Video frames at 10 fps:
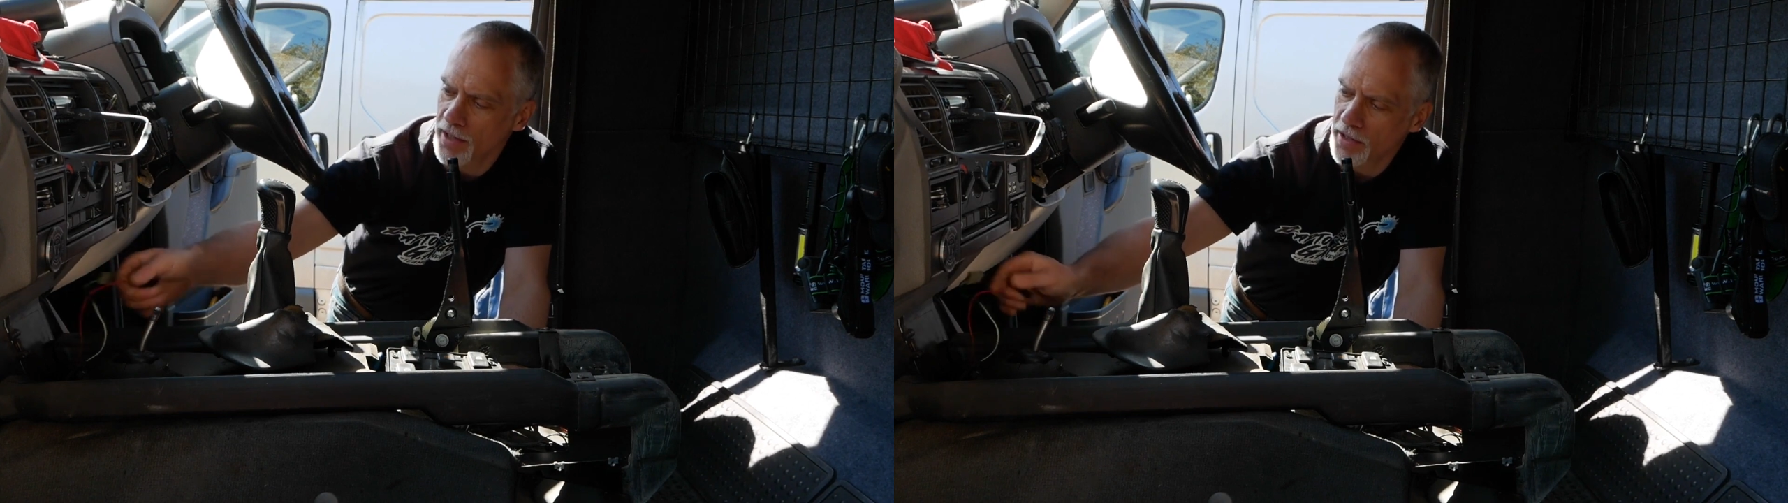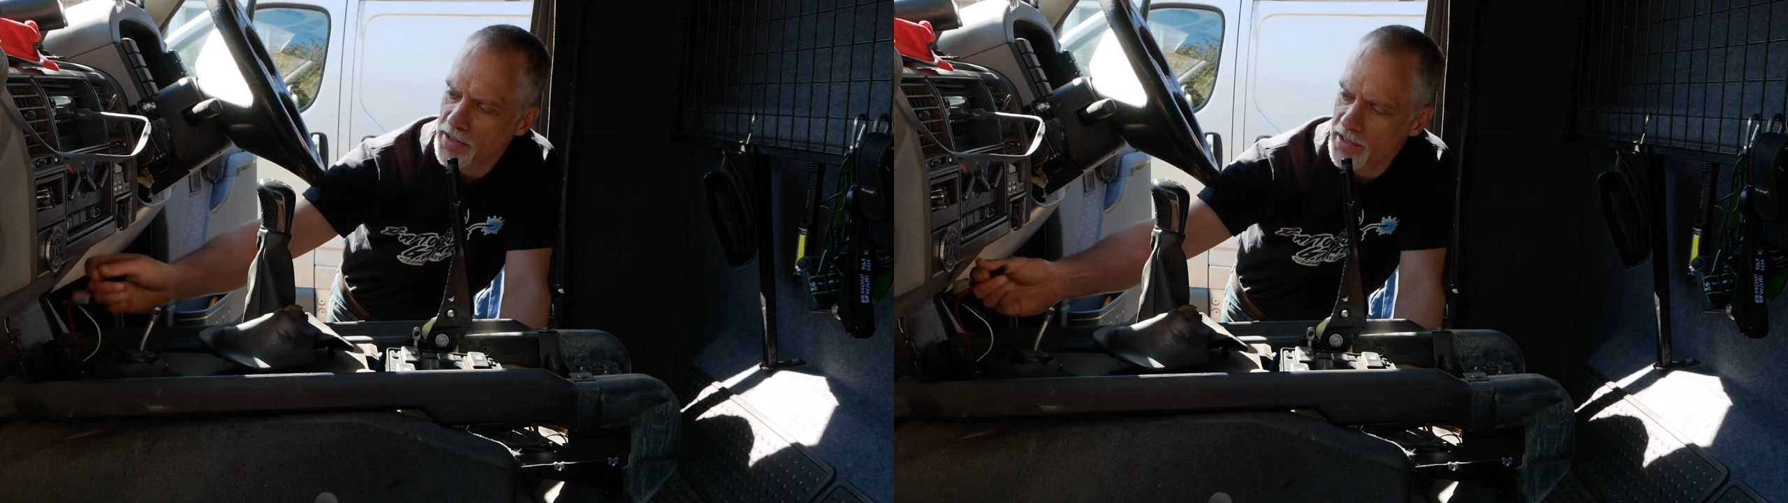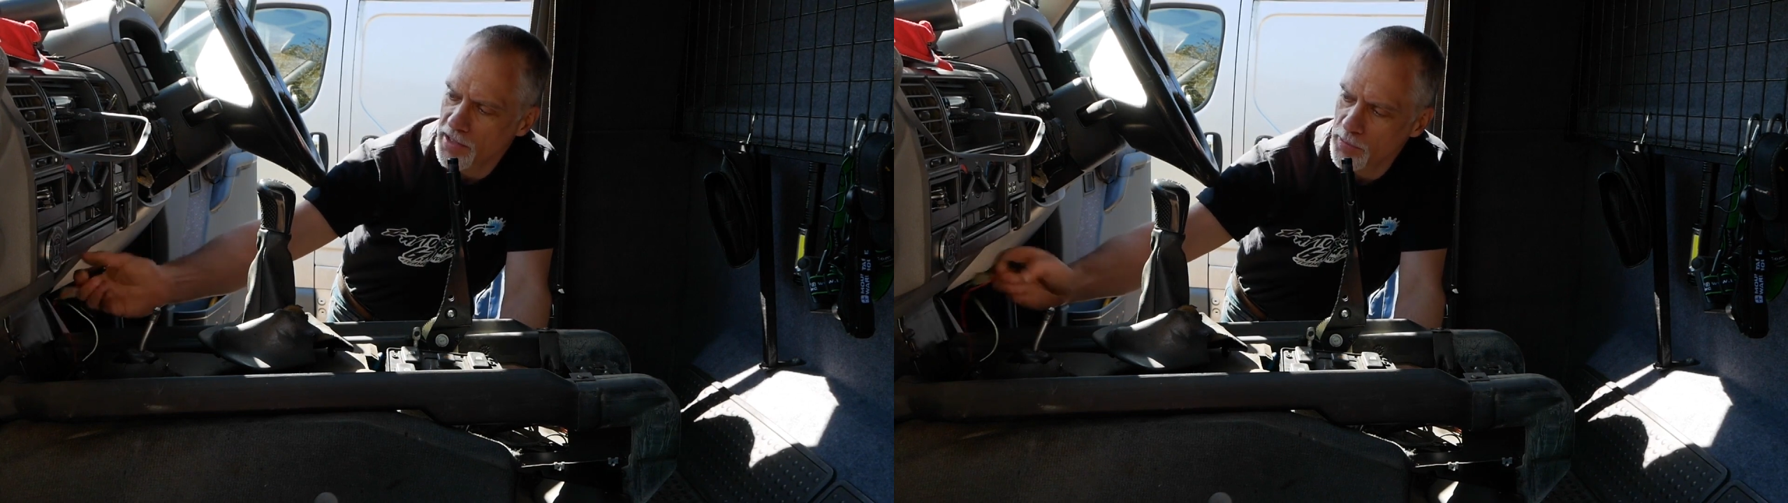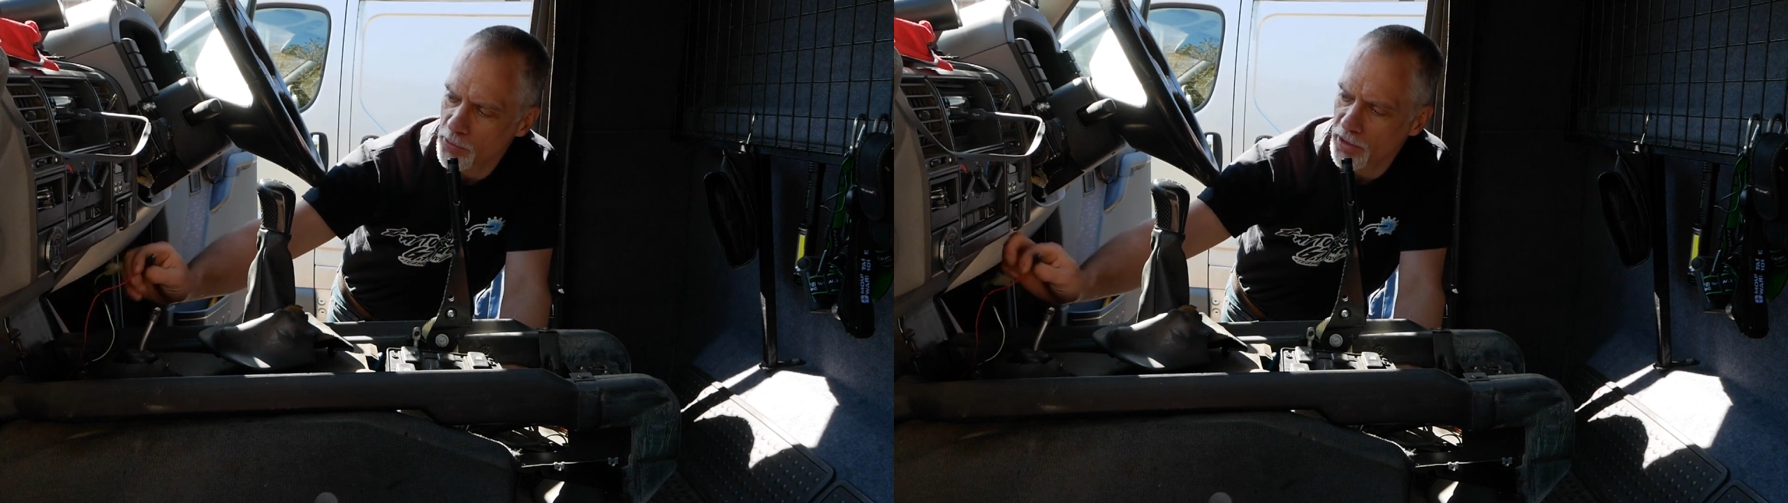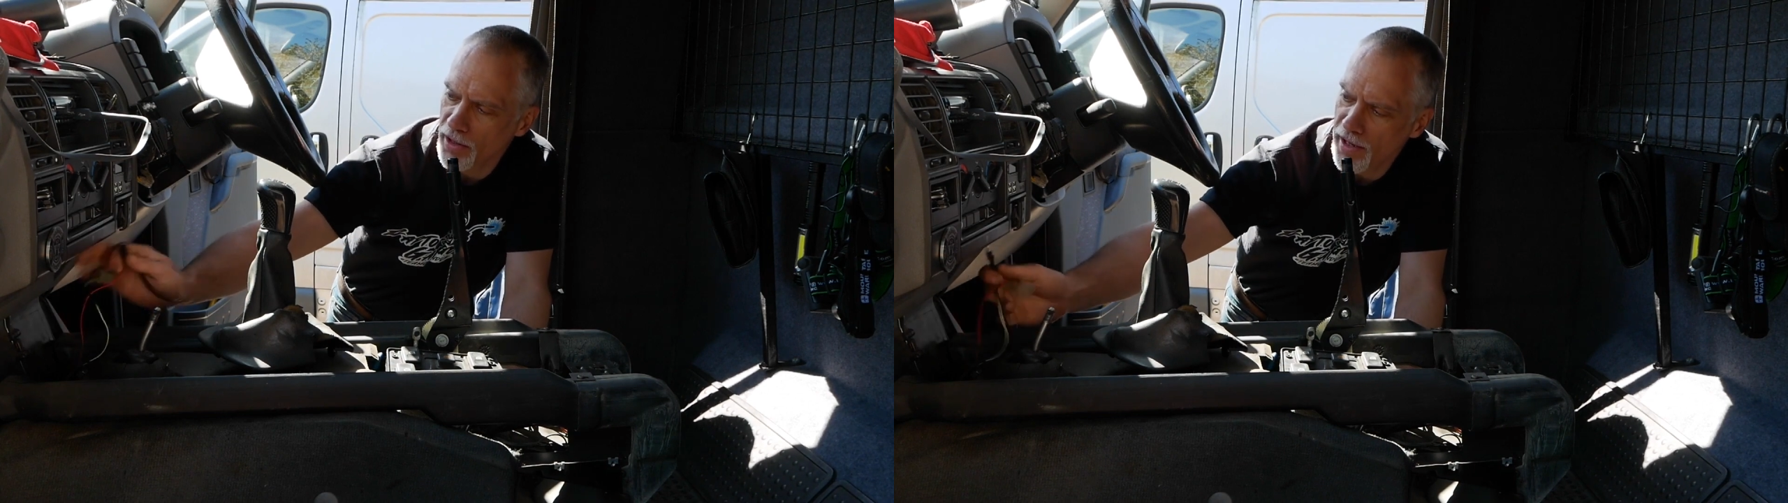I needed to
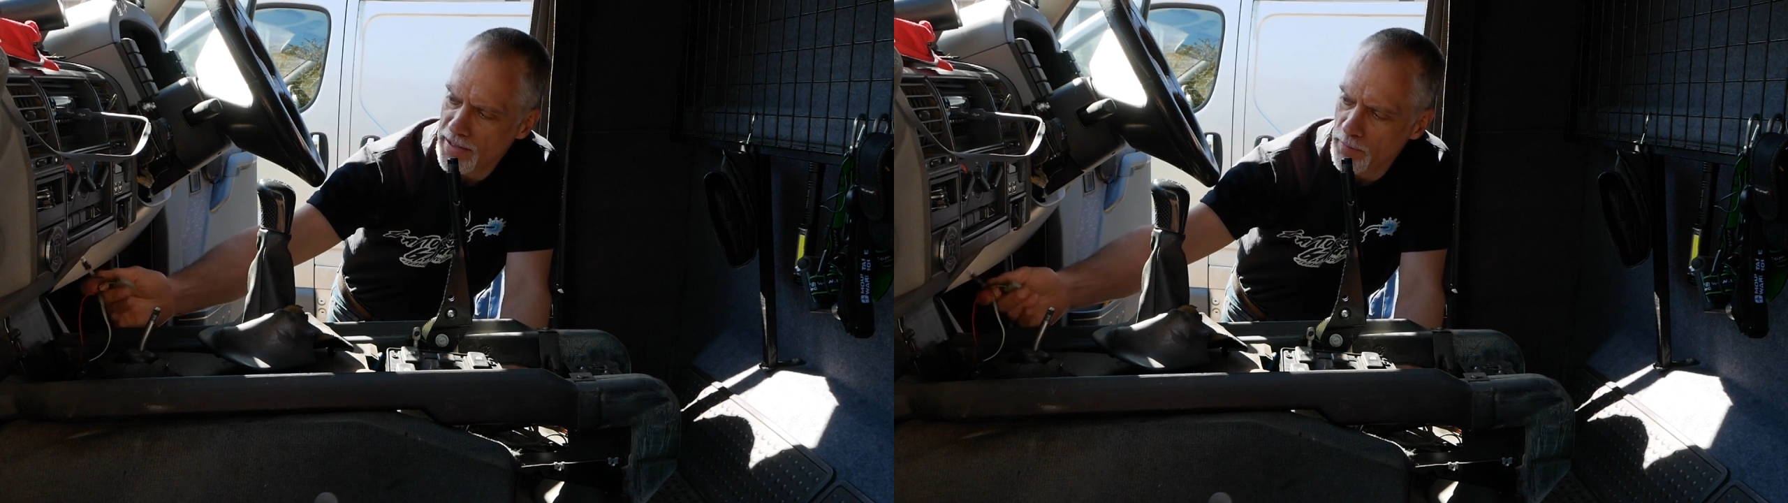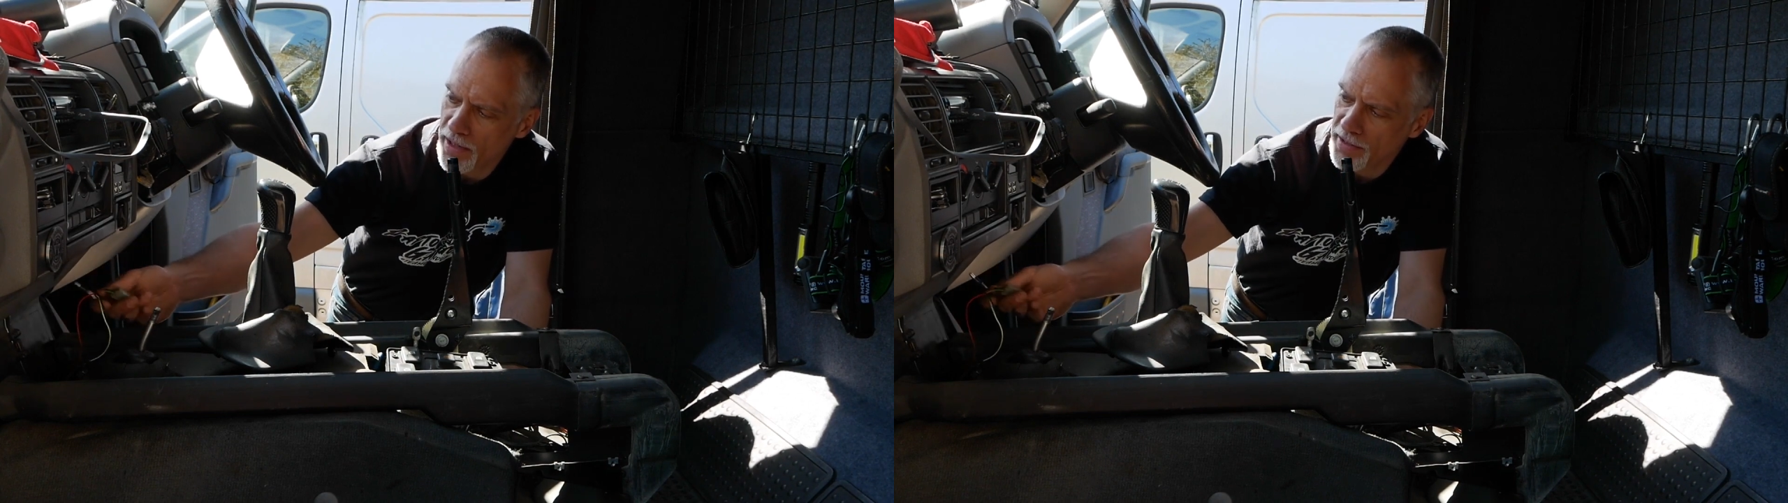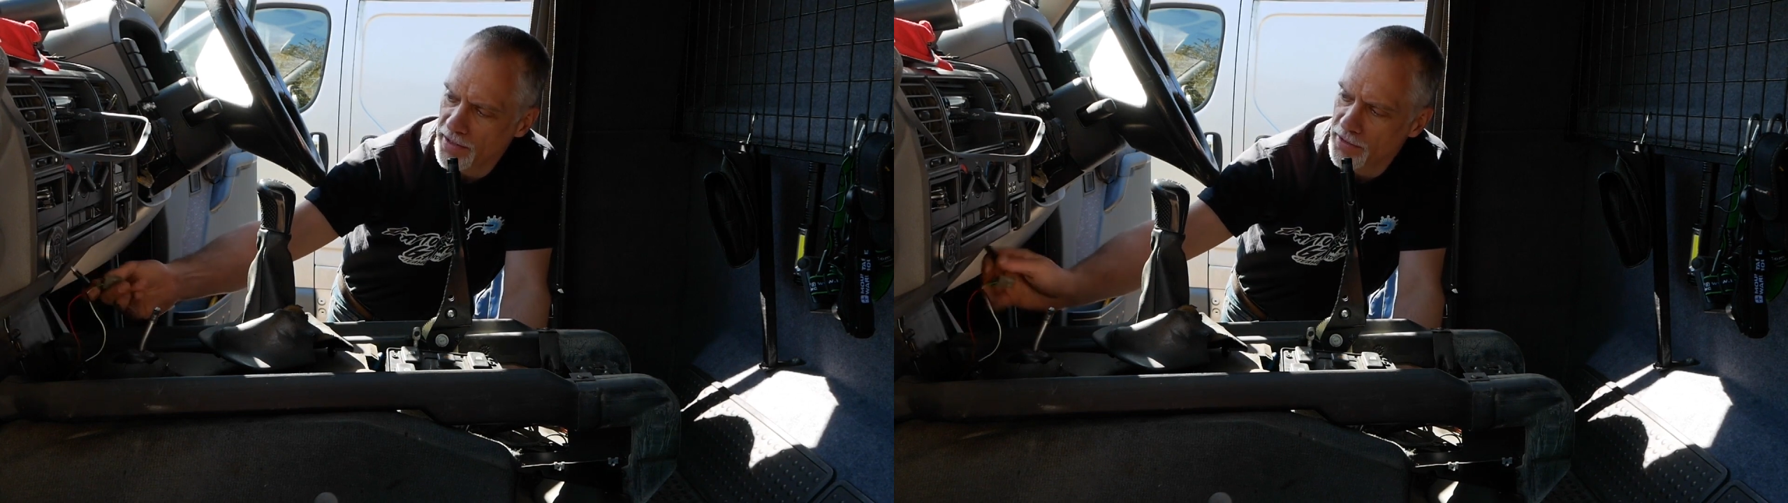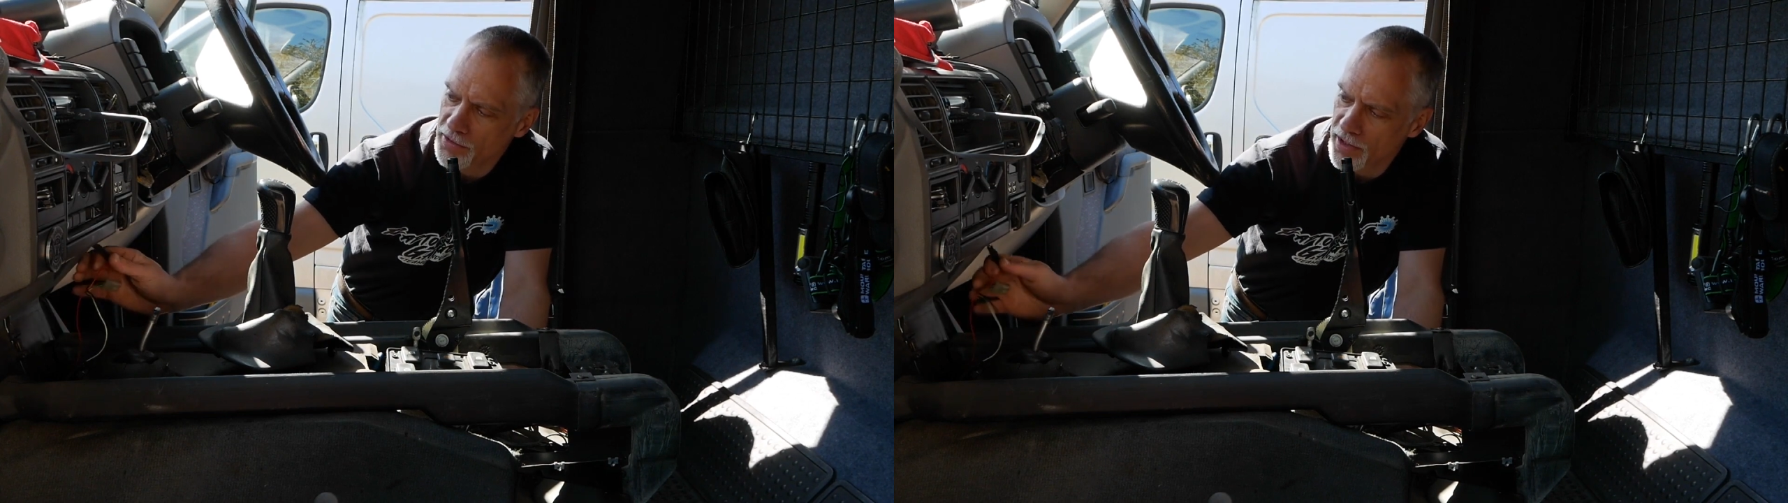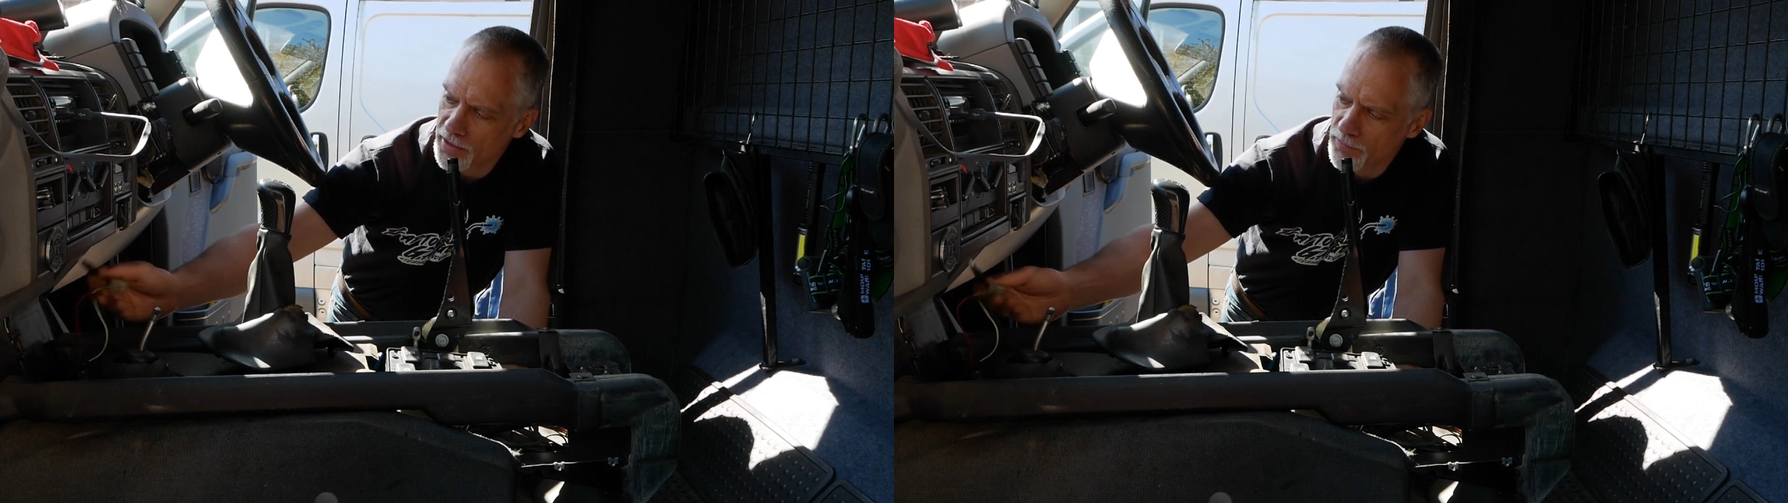put the light back in because I